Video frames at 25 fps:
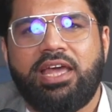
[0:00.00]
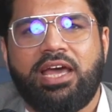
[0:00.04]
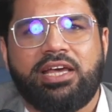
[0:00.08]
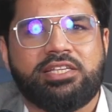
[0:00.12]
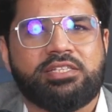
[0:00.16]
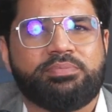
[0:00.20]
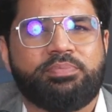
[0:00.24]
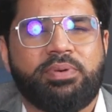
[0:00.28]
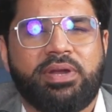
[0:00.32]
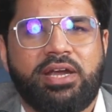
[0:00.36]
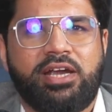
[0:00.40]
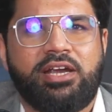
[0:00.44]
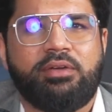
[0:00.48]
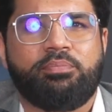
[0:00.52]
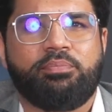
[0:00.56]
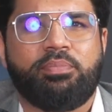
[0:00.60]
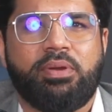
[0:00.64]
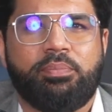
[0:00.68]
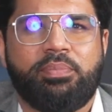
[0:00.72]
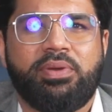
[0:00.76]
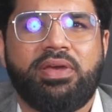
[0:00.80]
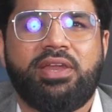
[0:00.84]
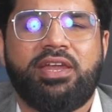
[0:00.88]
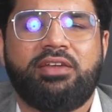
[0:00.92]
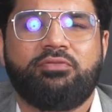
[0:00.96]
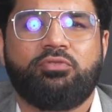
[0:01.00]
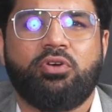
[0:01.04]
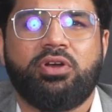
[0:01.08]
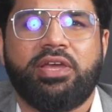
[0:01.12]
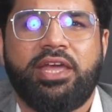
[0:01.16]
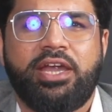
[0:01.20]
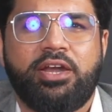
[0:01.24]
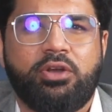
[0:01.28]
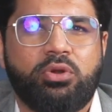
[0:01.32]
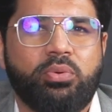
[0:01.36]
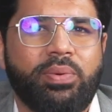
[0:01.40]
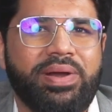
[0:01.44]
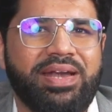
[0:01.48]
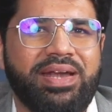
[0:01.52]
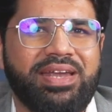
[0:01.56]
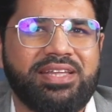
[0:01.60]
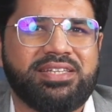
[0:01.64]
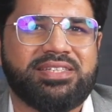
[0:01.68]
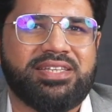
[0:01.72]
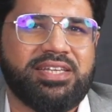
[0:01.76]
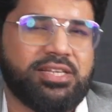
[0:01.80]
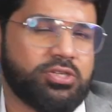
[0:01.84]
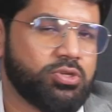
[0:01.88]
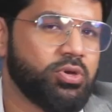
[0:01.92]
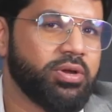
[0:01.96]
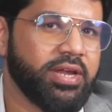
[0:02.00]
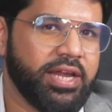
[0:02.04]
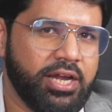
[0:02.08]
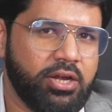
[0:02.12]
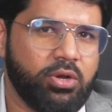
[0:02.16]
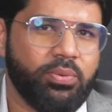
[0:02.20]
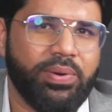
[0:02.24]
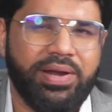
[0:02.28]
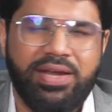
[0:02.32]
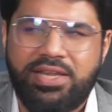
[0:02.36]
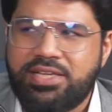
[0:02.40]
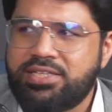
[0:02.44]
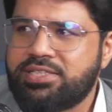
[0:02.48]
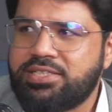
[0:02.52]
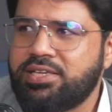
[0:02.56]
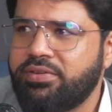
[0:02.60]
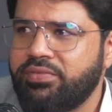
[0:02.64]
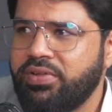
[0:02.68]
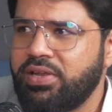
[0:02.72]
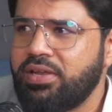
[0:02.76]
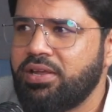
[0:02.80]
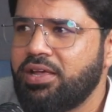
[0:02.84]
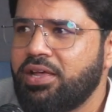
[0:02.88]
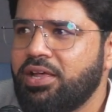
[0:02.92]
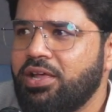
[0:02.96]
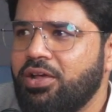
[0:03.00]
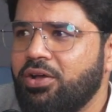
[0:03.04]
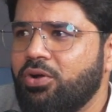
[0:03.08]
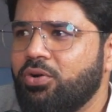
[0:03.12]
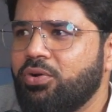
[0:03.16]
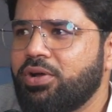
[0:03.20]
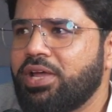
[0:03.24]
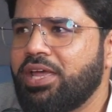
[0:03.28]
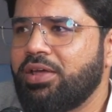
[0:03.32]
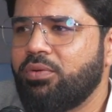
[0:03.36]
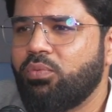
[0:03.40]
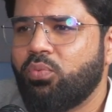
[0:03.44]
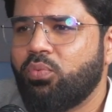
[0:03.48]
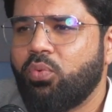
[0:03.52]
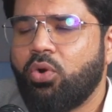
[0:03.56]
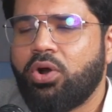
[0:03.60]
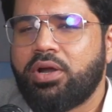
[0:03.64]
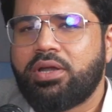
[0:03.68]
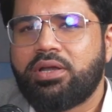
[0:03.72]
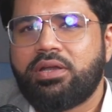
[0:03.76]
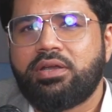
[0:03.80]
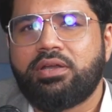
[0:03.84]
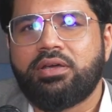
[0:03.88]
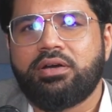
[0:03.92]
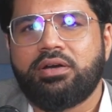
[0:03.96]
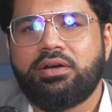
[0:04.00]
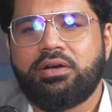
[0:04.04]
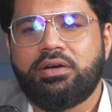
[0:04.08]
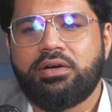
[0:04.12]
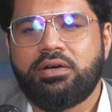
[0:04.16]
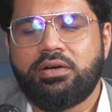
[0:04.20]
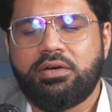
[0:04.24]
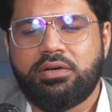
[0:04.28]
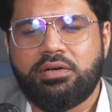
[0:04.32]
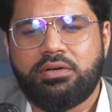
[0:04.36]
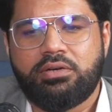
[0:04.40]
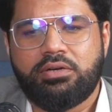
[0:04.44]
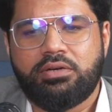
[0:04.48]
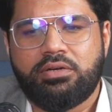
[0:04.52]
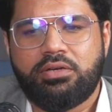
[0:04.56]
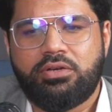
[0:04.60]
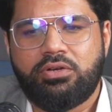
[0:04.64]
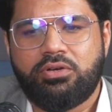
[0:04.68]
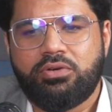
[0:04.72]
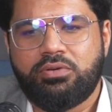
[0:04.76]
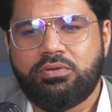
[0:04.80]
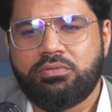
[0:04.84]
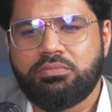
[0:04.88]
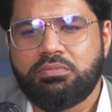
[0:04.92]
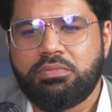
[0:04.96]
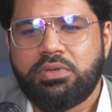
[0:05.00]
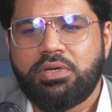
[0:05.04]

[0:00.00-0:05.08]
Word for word: aspirant preparing for gate 26 or gate 27 okay what uh, you know